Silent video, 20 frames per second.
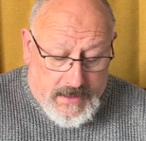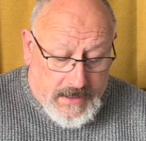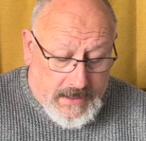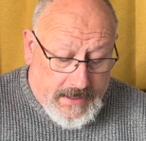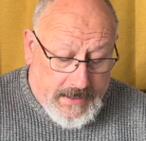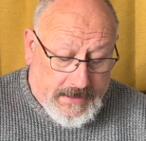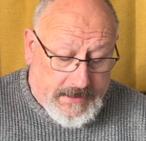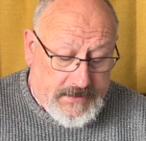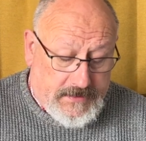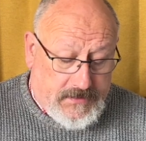
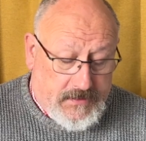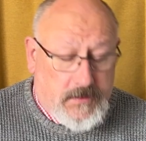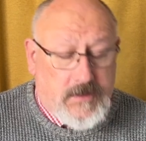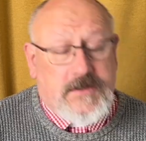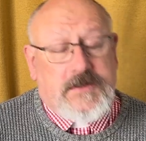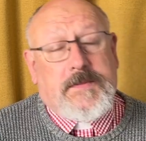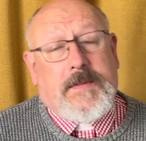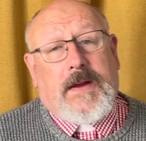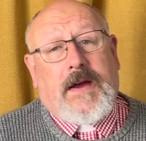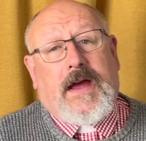And it
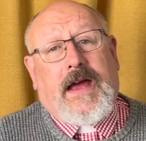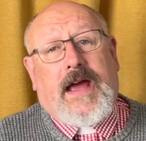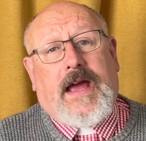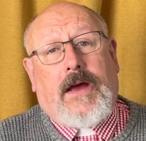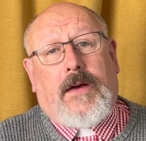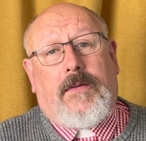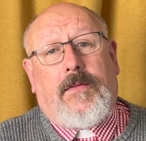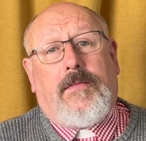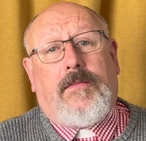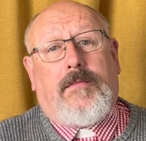talks about
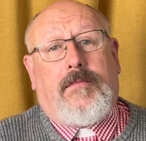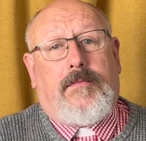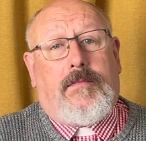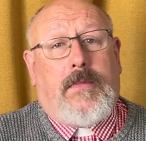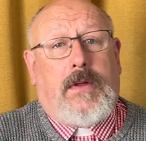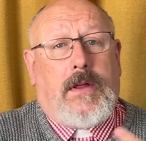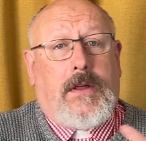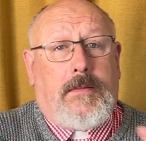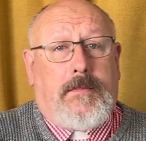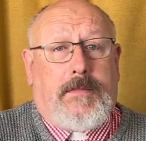how
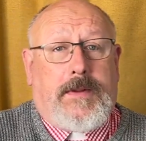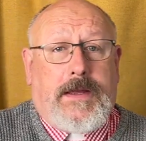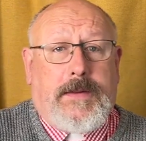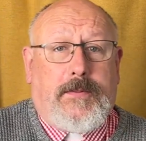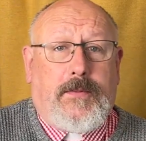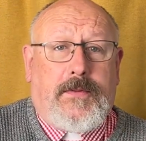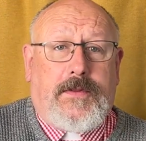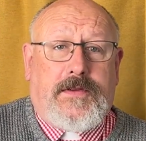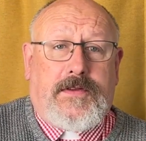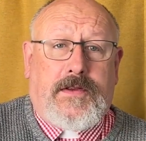
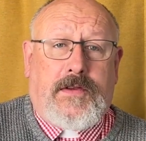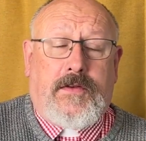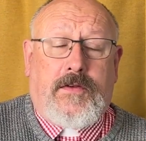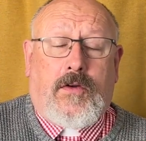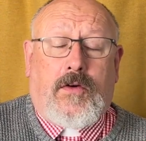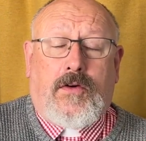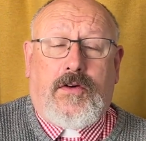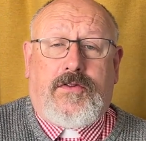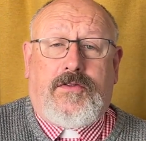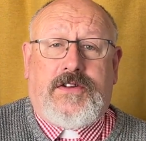people that are
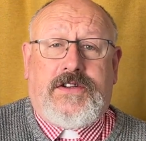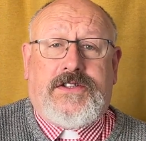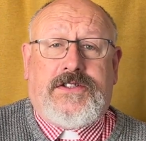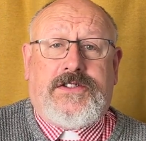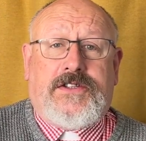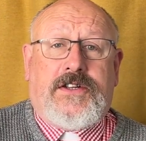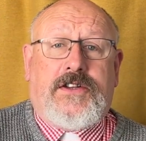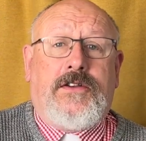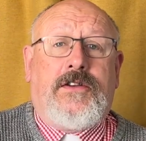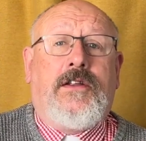not
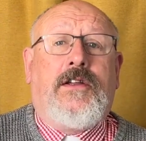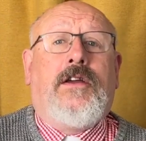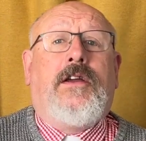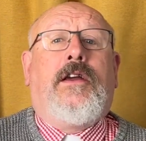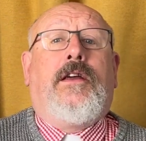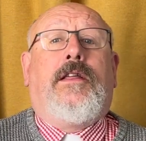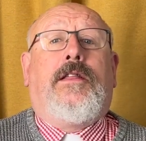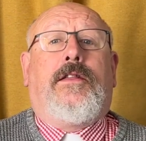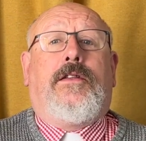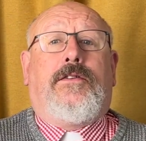Christian
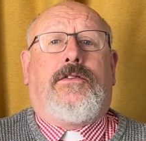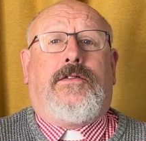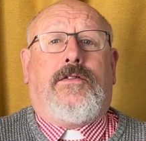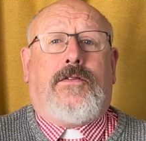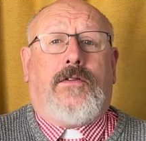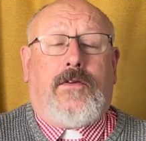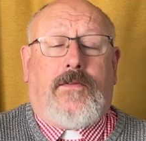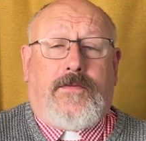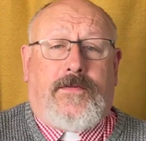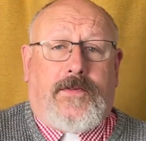that do
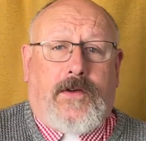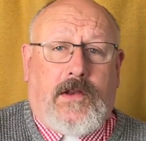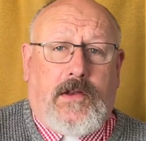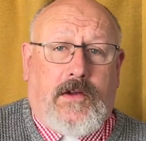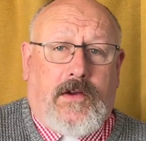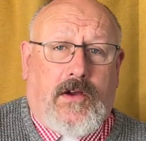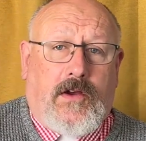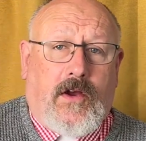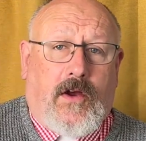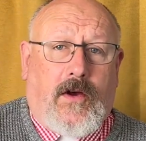not
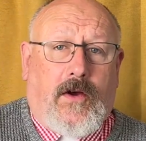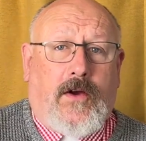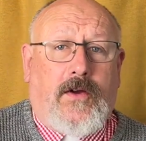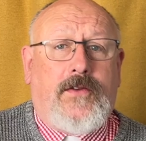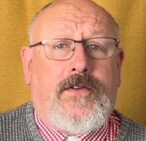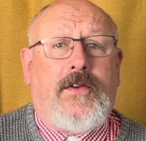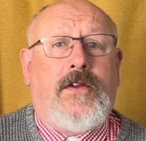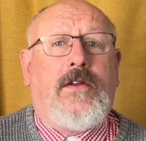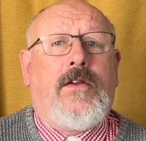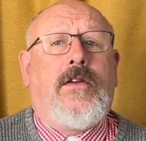follow
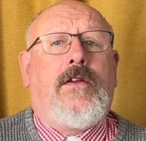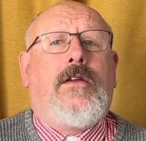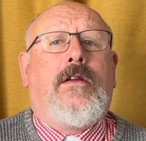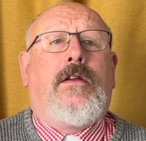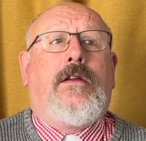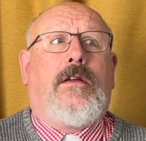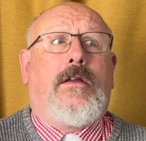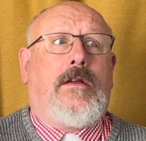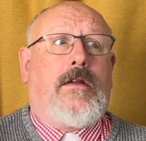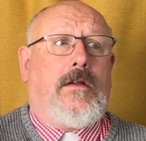God
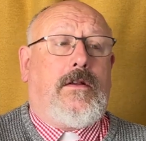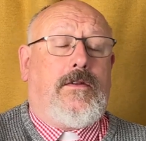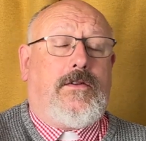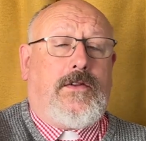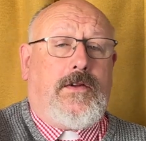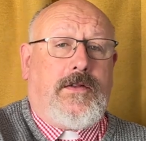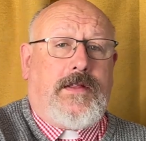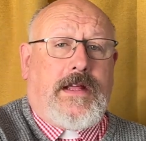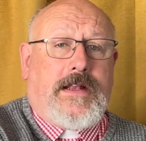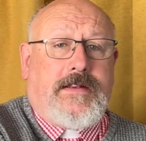
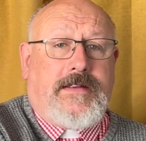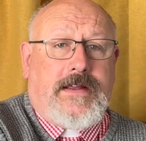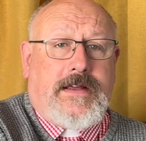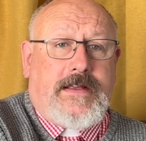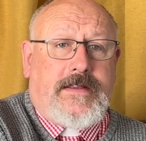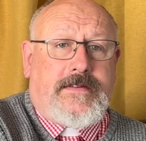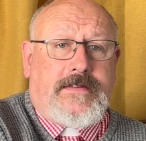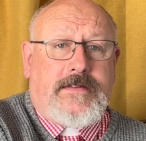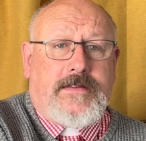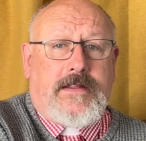do their
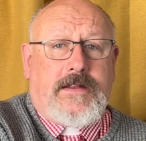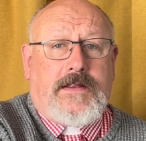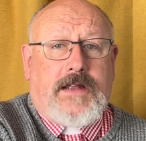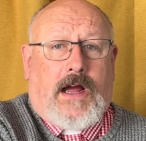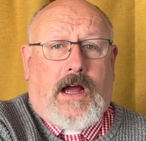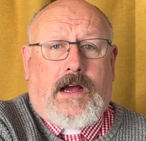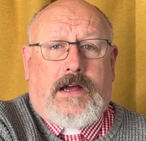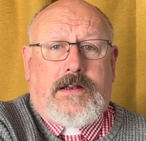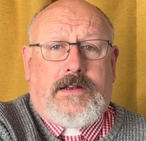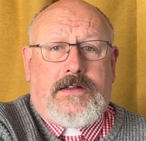deeds in the
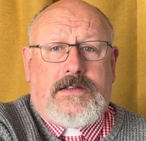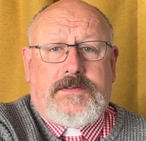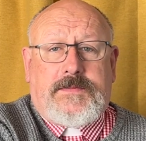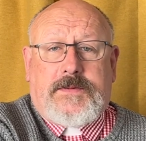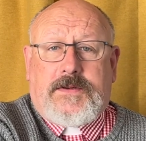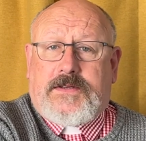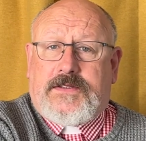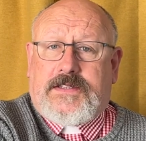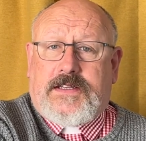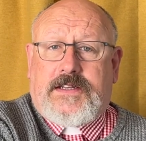darkness
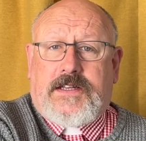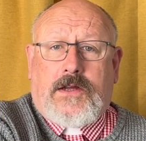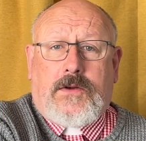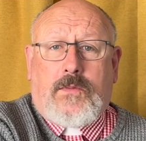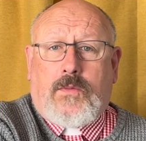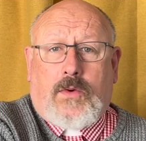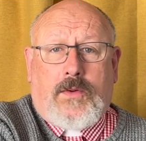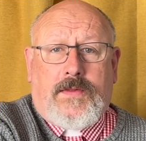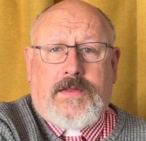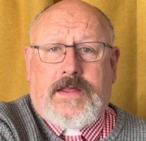because they
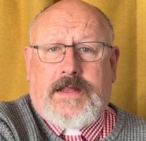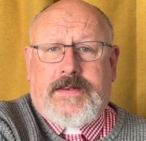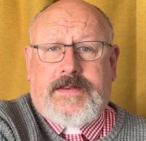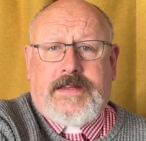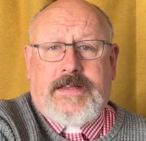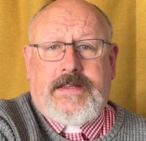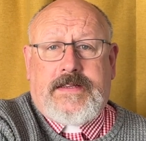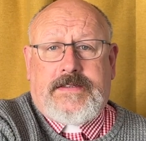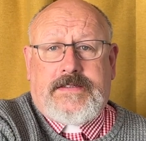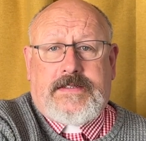don't want their
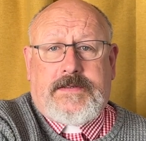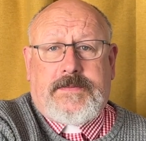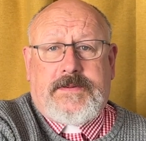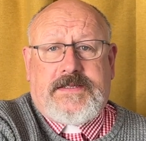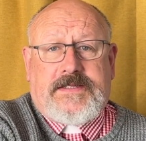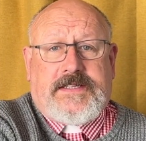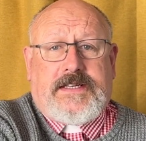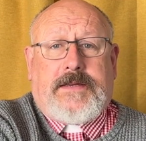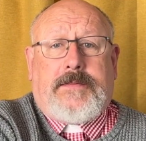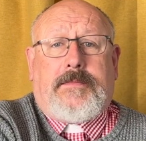deeds to be
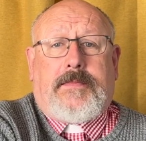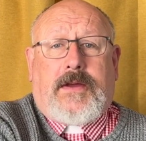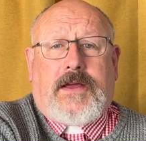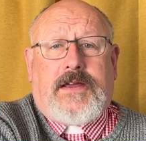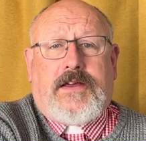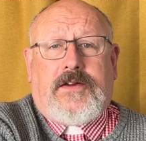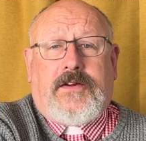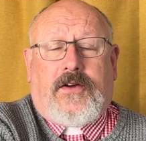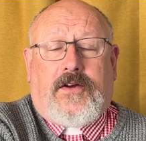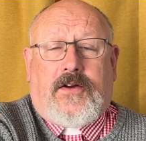seen by
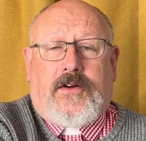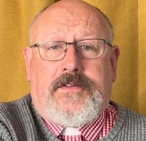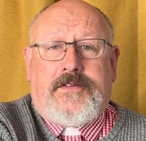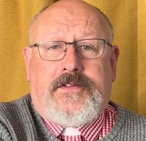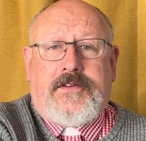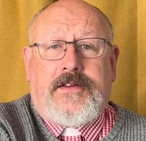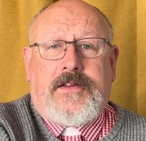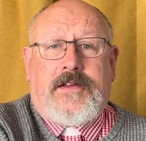God.